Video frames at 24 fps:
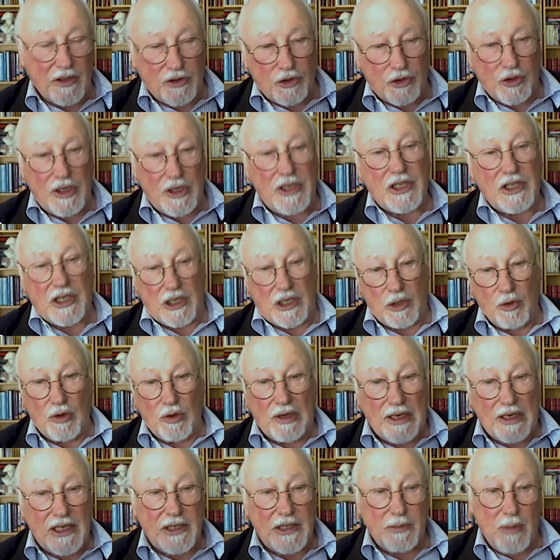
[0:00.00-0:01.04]
treaty, you at
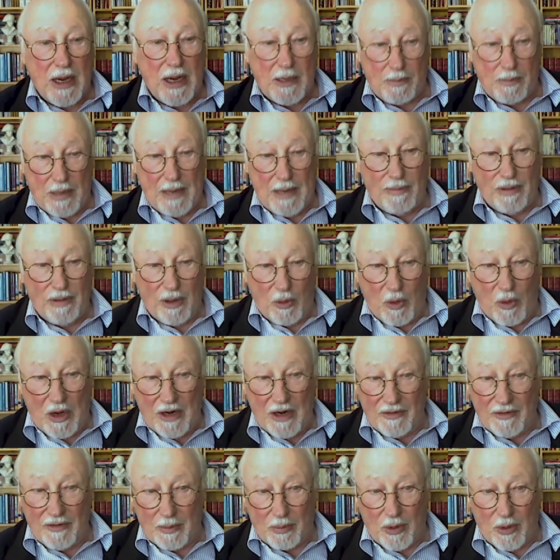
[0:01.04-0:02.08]
least make people aware
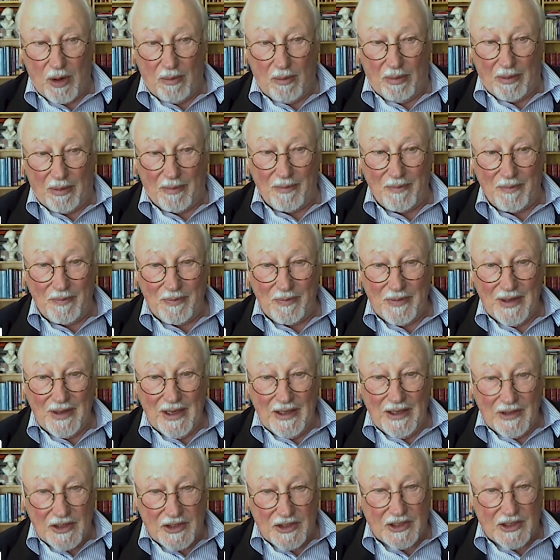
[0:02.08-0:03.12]
of the problem,
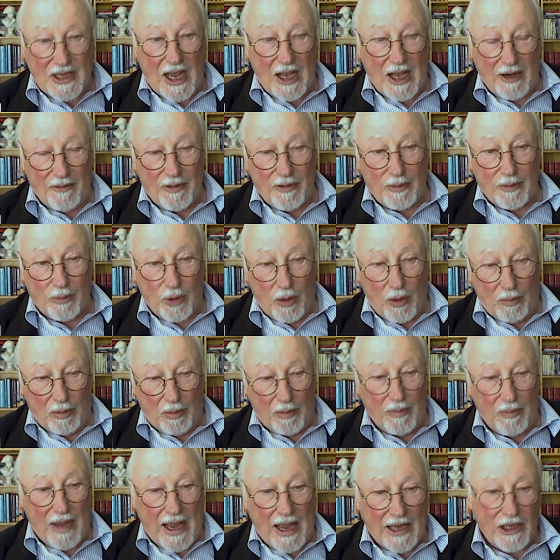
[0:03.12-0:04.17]
the scale of the
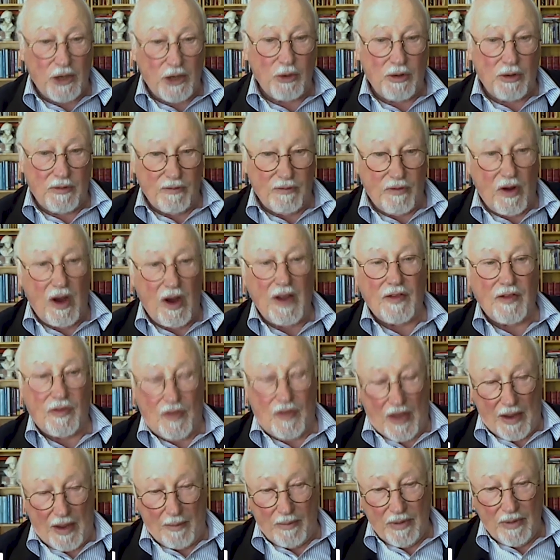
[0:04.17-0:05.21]
problem, and you invite
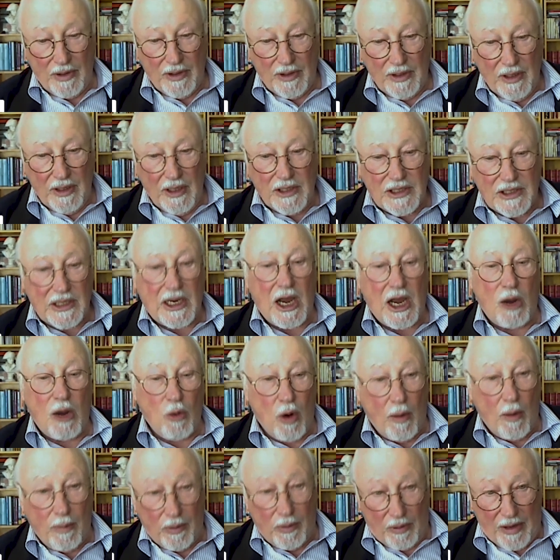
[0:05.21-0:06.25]
them to
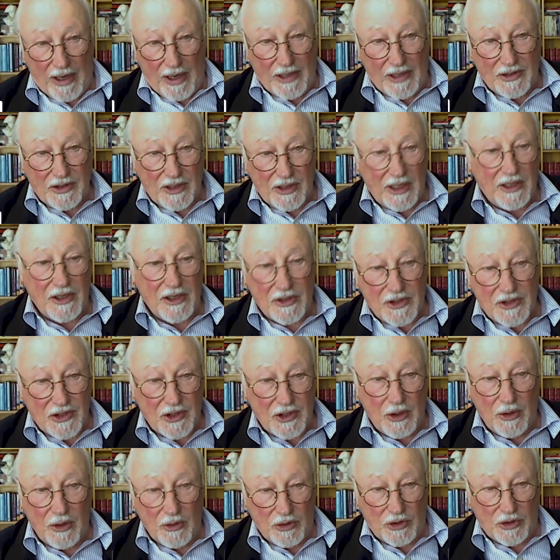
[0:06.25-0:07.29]
cooperate in its
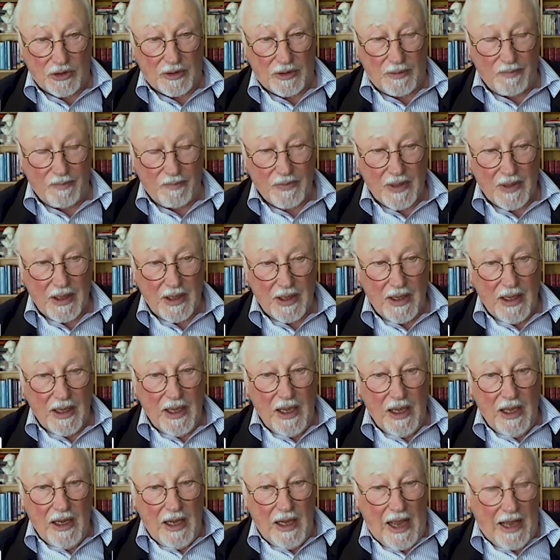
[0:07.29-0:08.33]
solution.
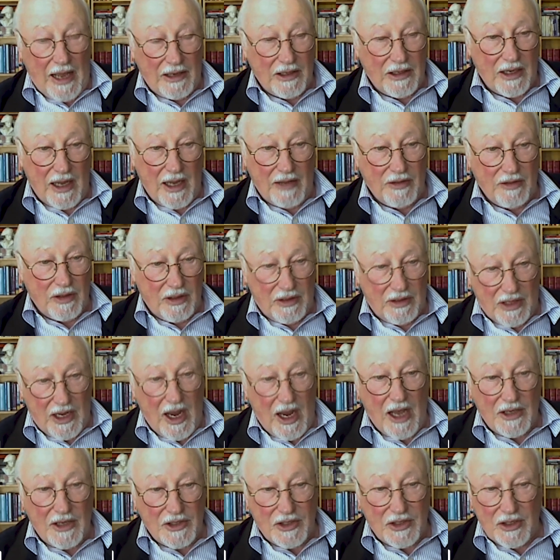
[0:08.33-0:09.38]
And the
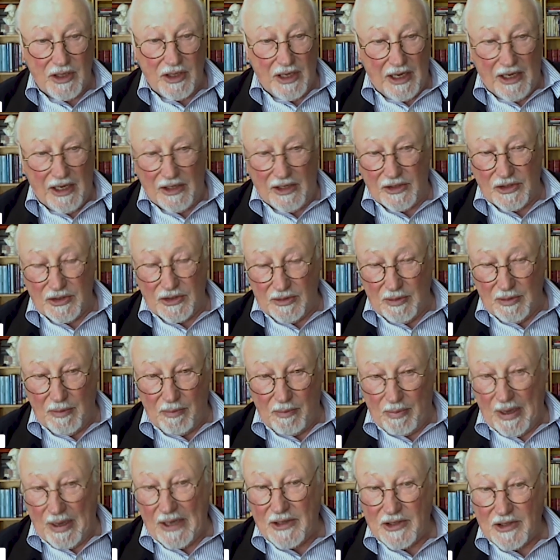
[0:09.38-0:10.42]
answer is
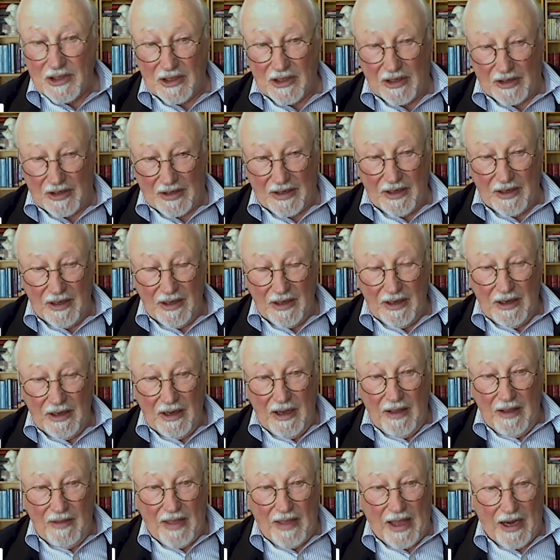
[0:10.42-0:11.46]
basically
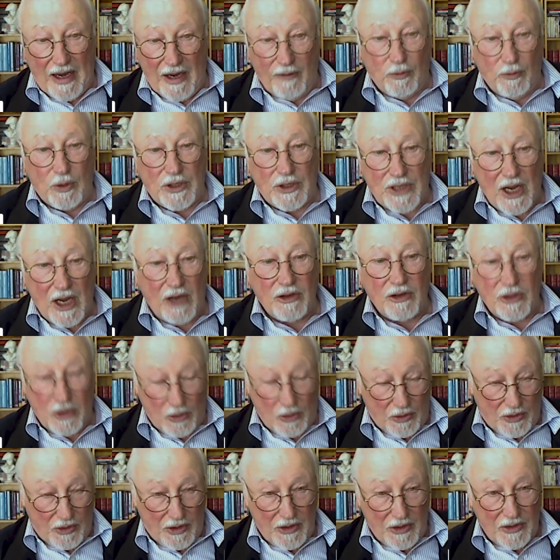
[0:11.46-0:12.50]
that if we don't
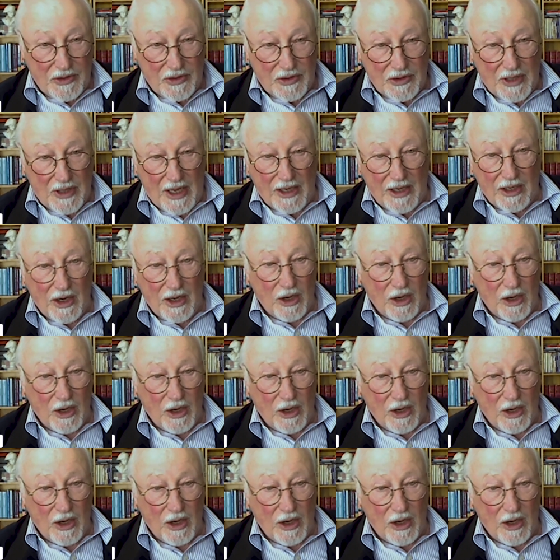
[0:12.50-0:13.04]
do this, then